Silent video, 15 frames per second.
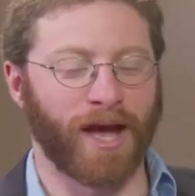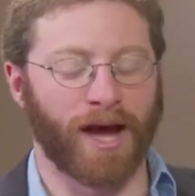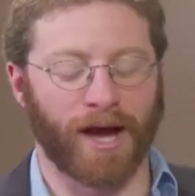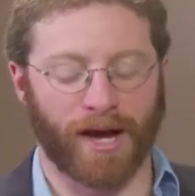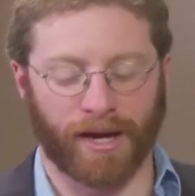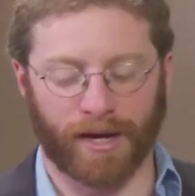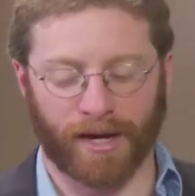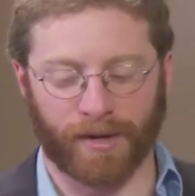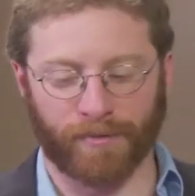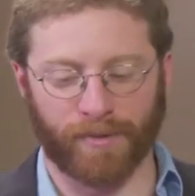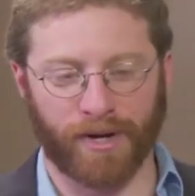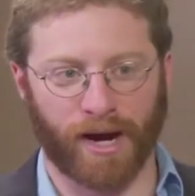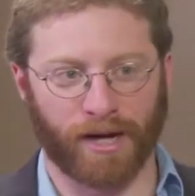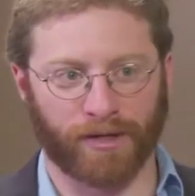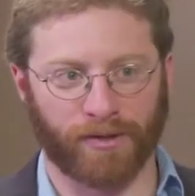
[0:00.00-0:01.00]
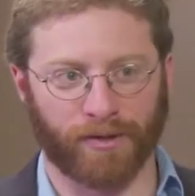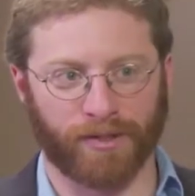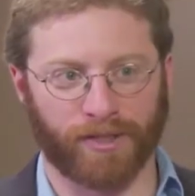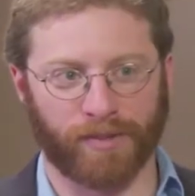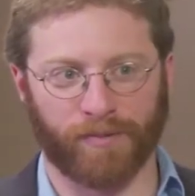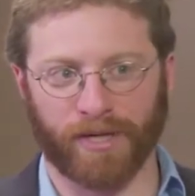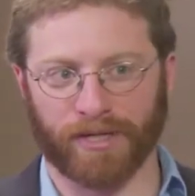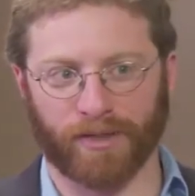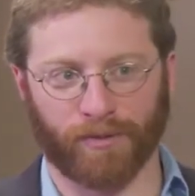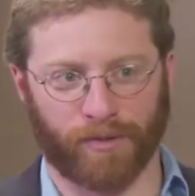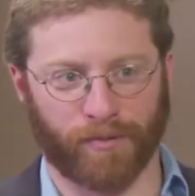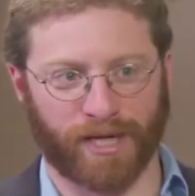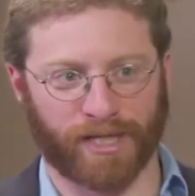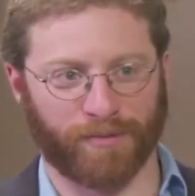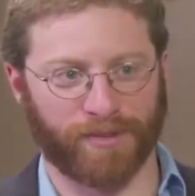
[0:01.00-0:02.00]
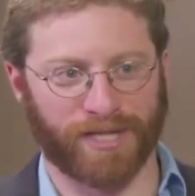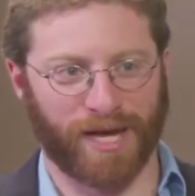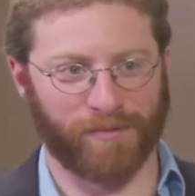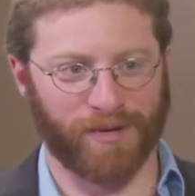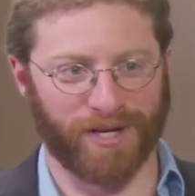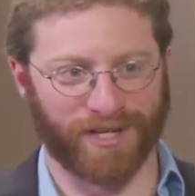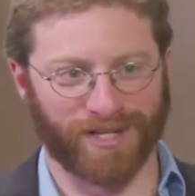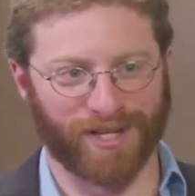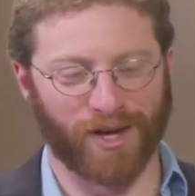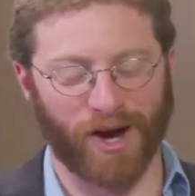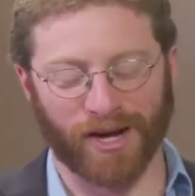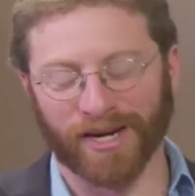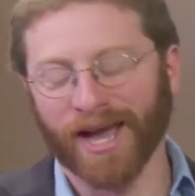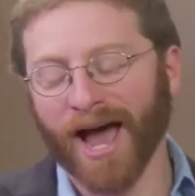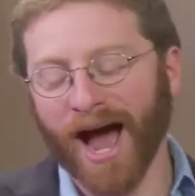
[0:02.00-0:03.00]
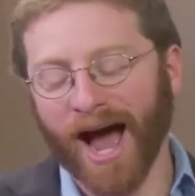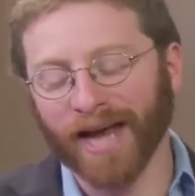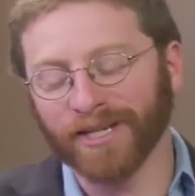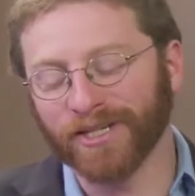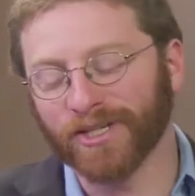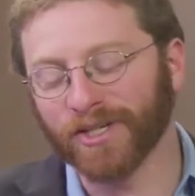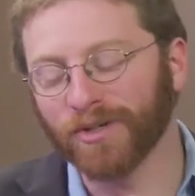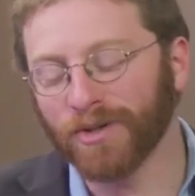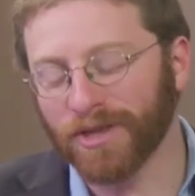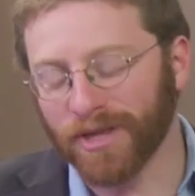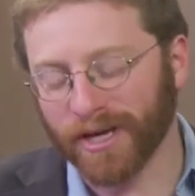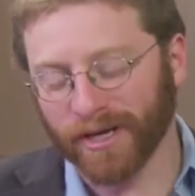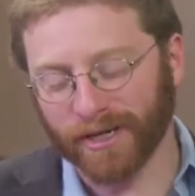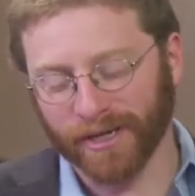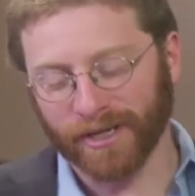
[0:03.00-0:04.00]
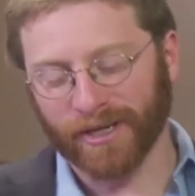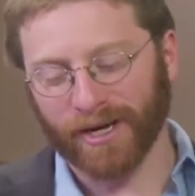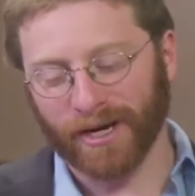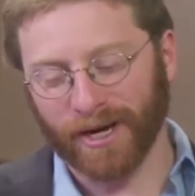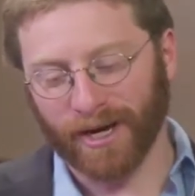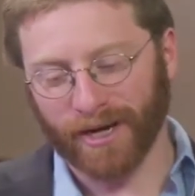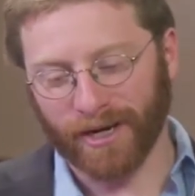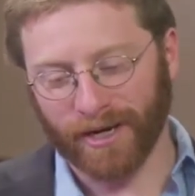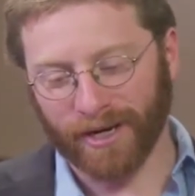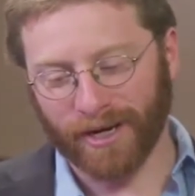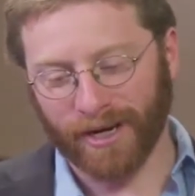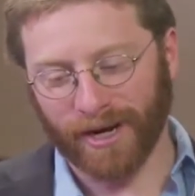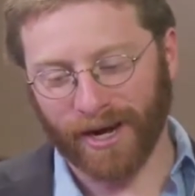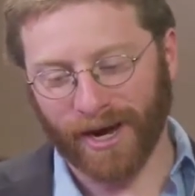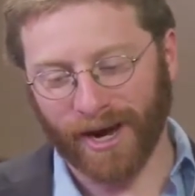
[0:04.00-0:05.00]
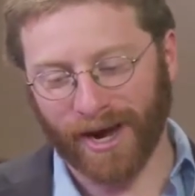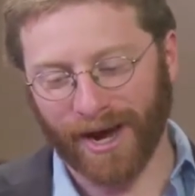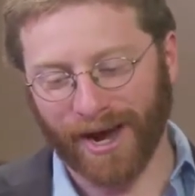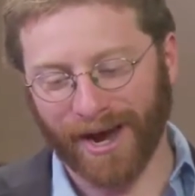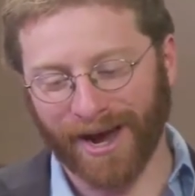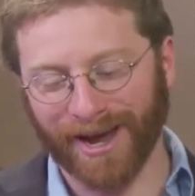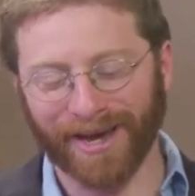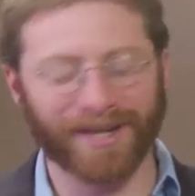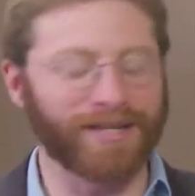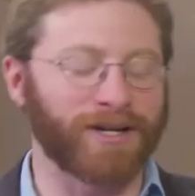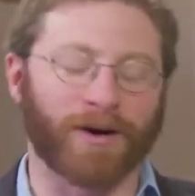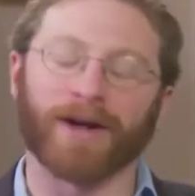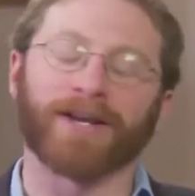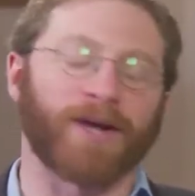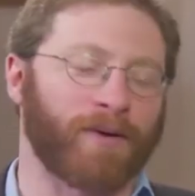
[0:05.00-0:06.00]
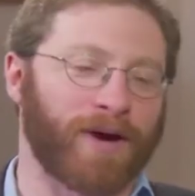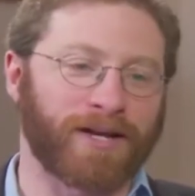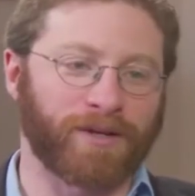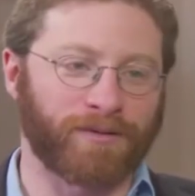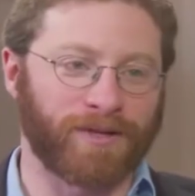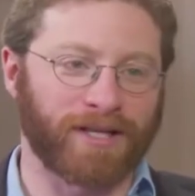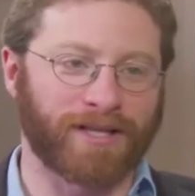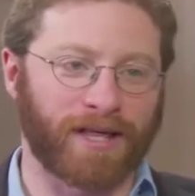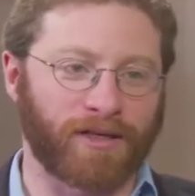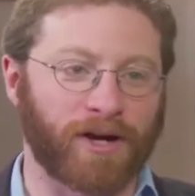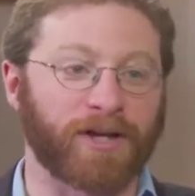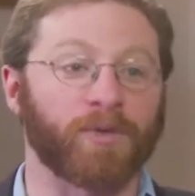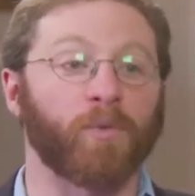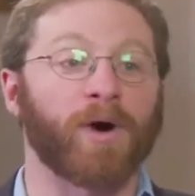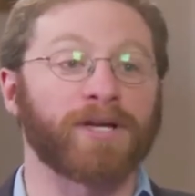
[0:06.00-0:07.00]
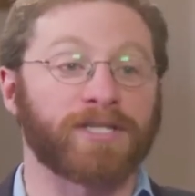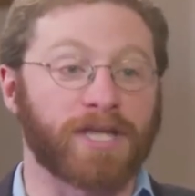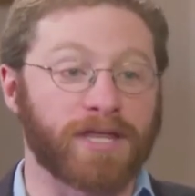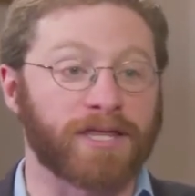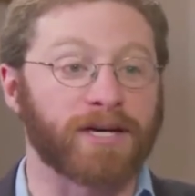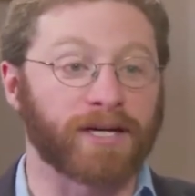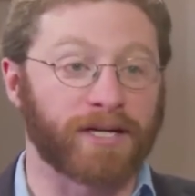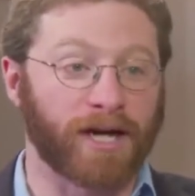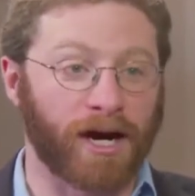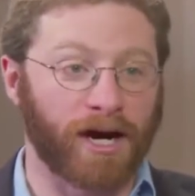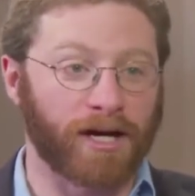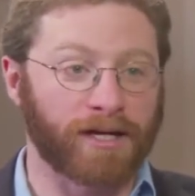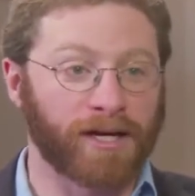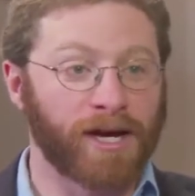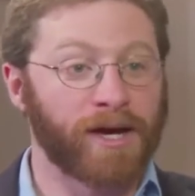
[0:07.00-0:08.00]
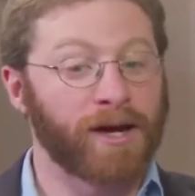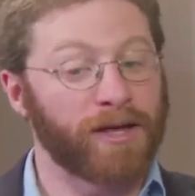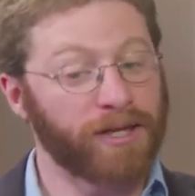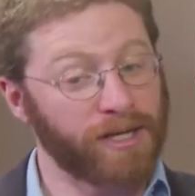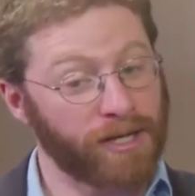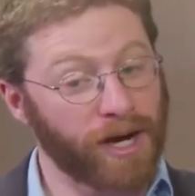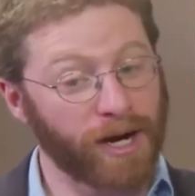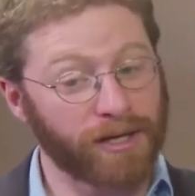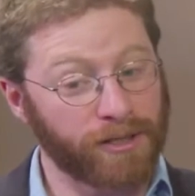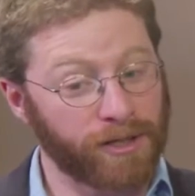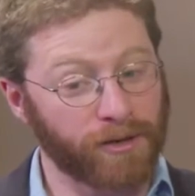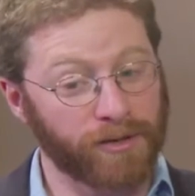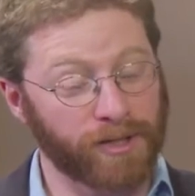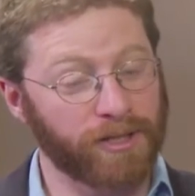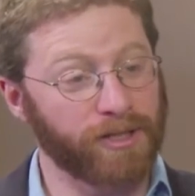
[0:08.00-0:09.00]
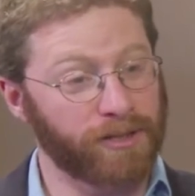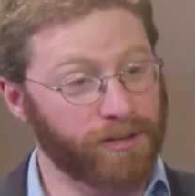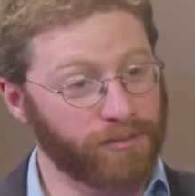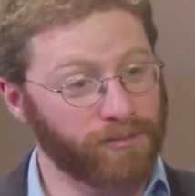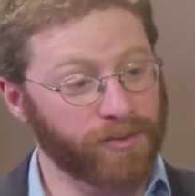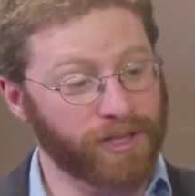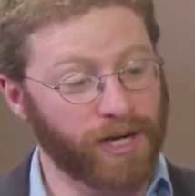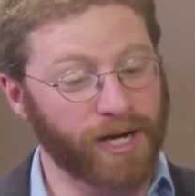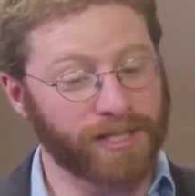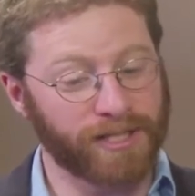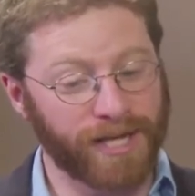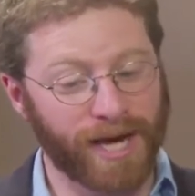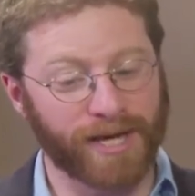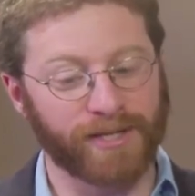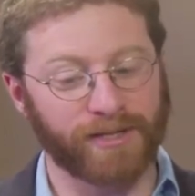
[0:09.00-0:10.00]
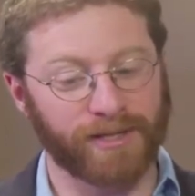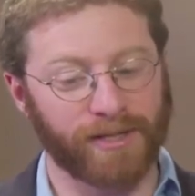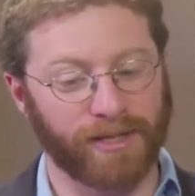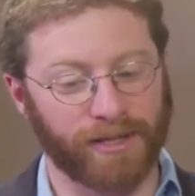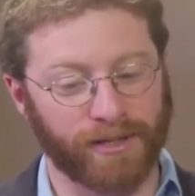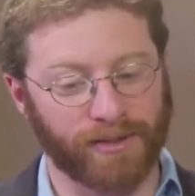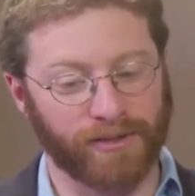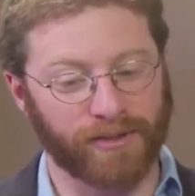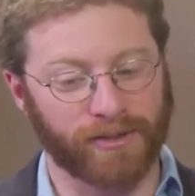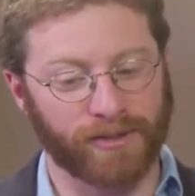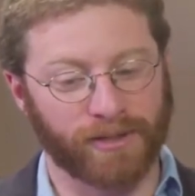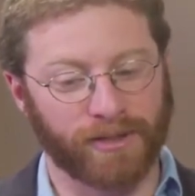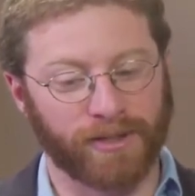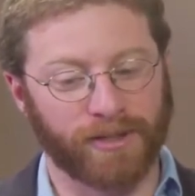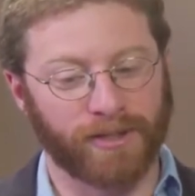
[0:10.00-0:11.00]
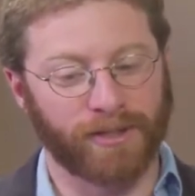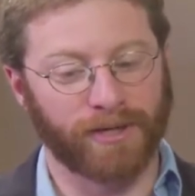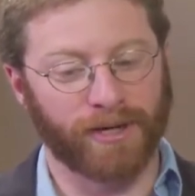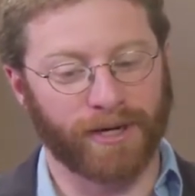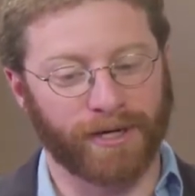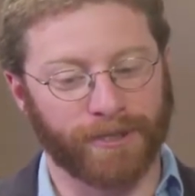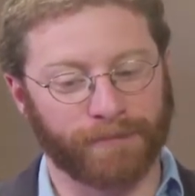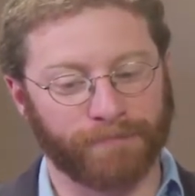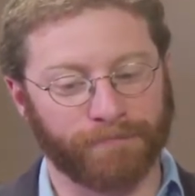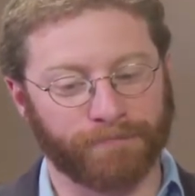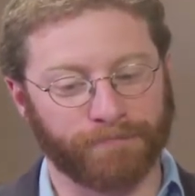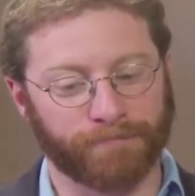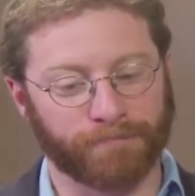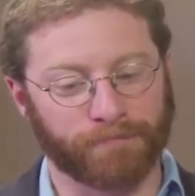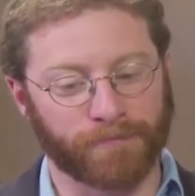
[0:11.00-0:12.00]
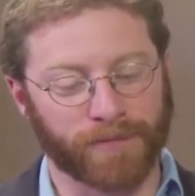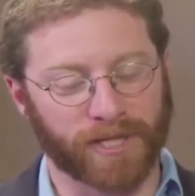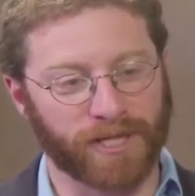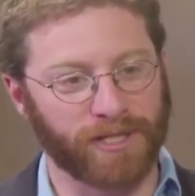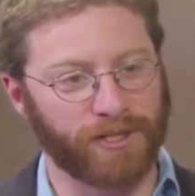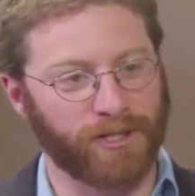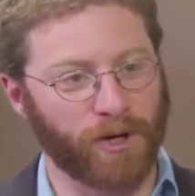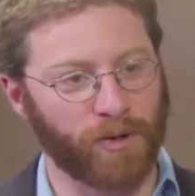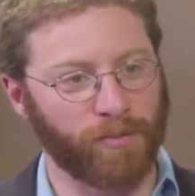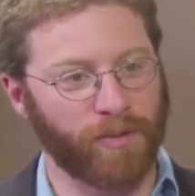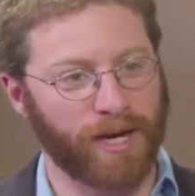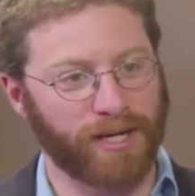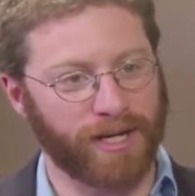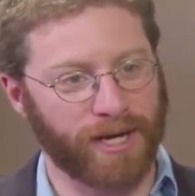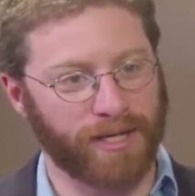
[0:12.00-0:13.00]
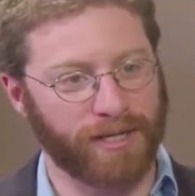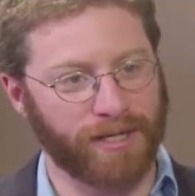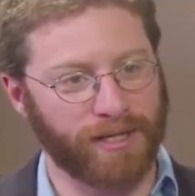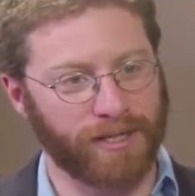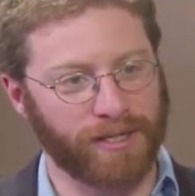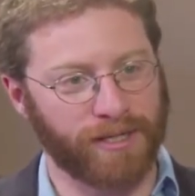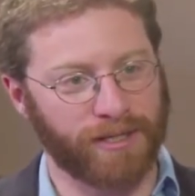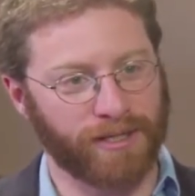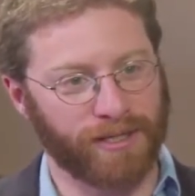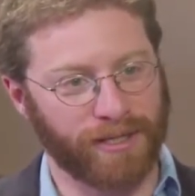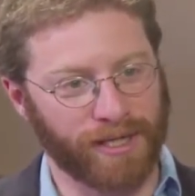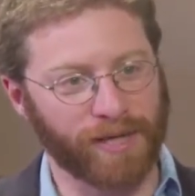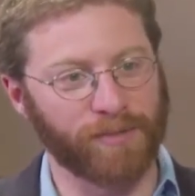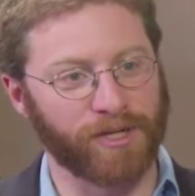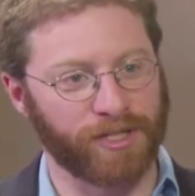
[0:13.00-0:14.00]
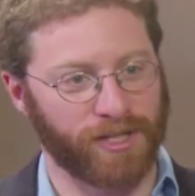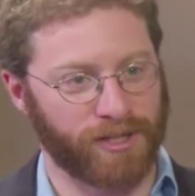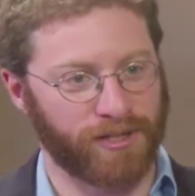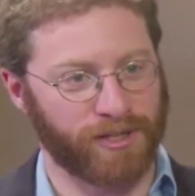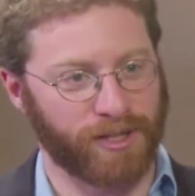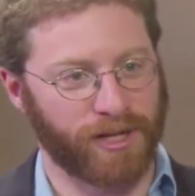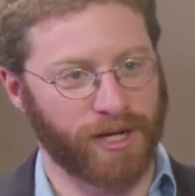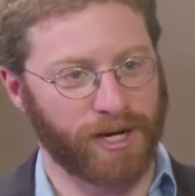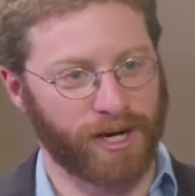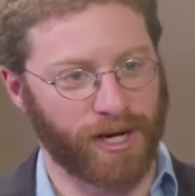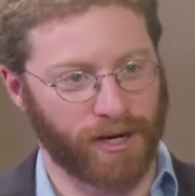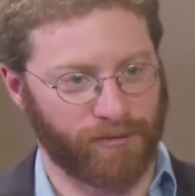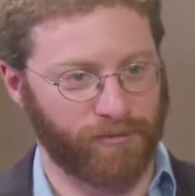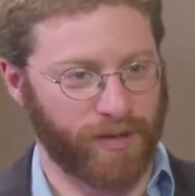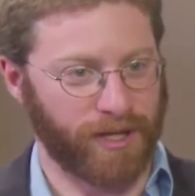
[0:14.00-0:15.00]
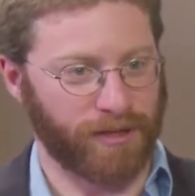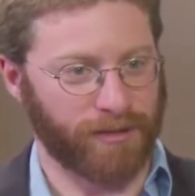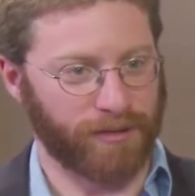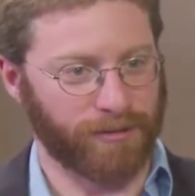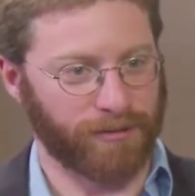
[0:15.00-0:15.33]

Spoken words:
I'm not going to speak to what Mesopotamians thought. I do think, no, I don't think they thought it was the God. I think God, what God says is don't make any images of me.